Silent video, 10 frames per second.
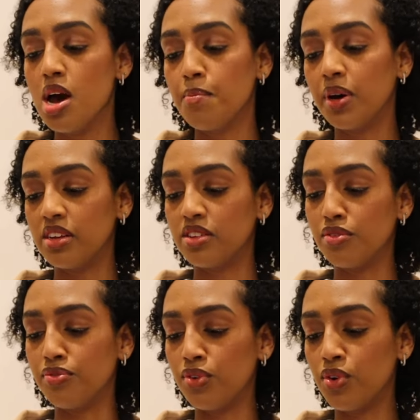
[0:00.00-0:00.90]
But it's
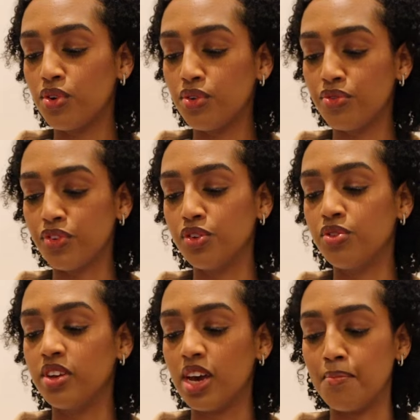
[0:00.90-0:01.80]
a floral,
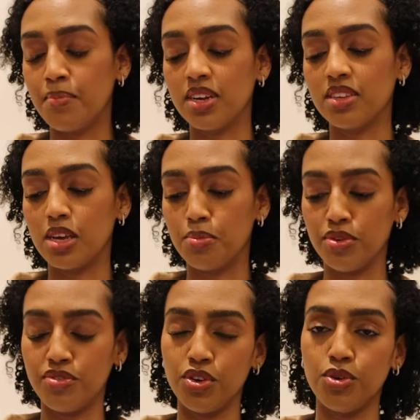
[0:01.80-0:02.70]
fruity, and musky
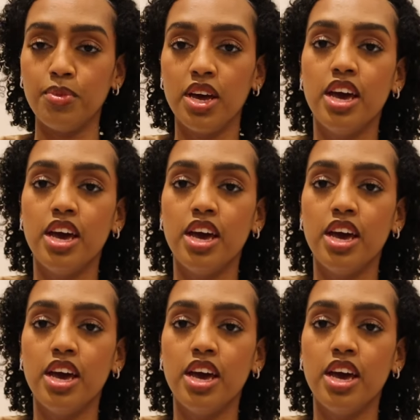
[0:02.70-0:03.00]
perfume.